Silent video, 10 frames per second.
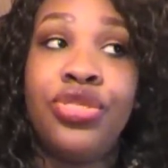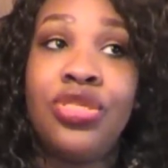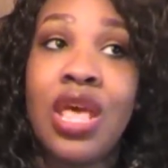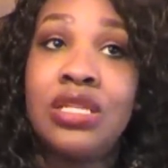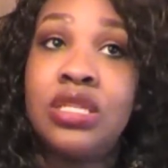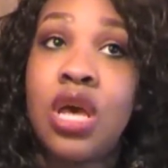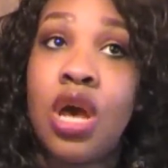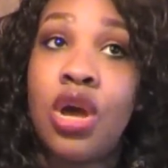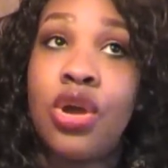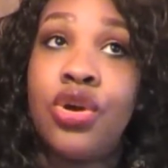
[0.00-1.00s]
that's
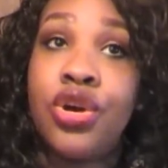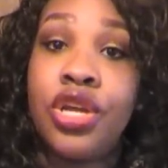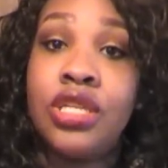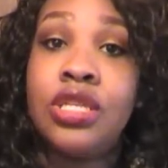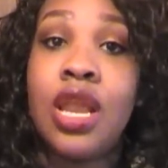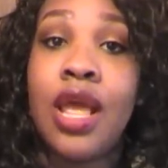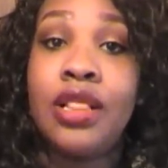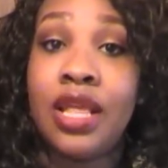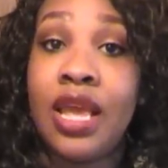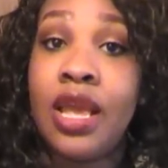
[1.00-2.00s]
a good
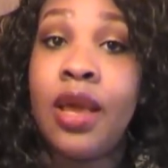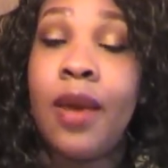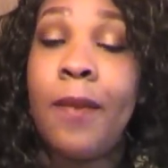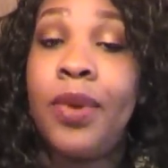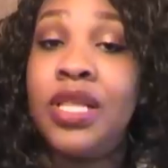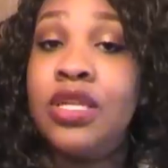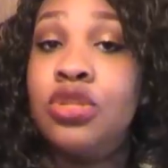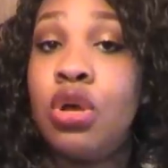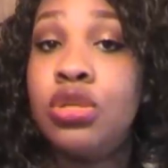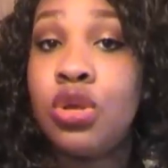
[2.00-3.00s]
thing, but
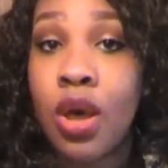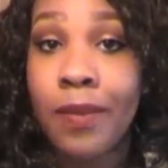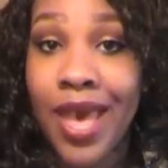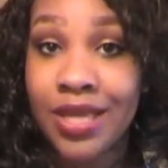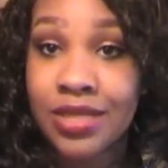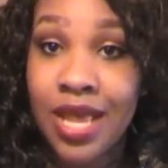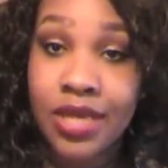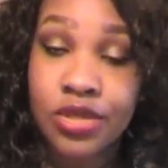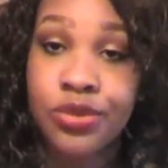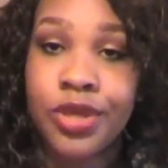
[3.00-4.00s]
there's also a bad
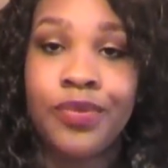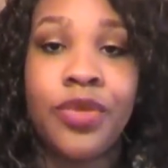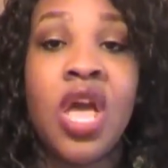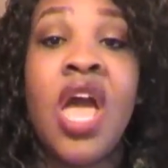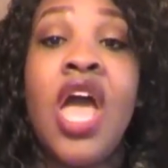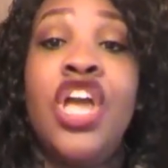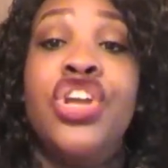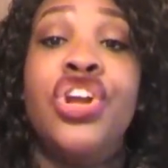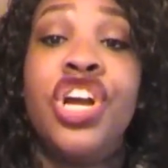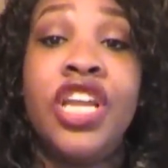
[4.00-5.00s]
side to it.
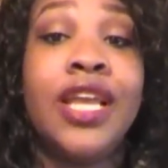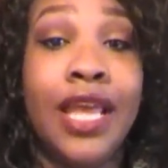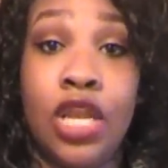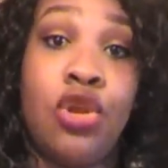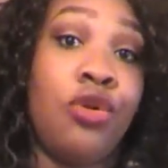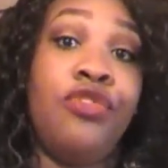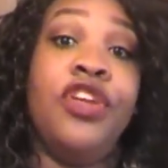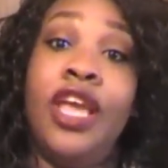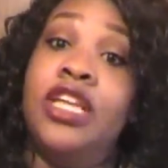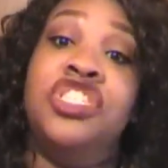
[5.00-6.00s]
You're gonna get
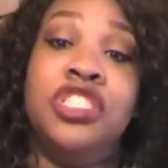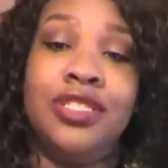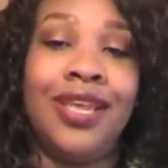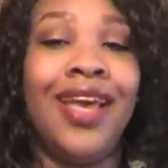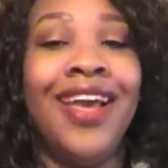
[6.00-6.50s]
notifications.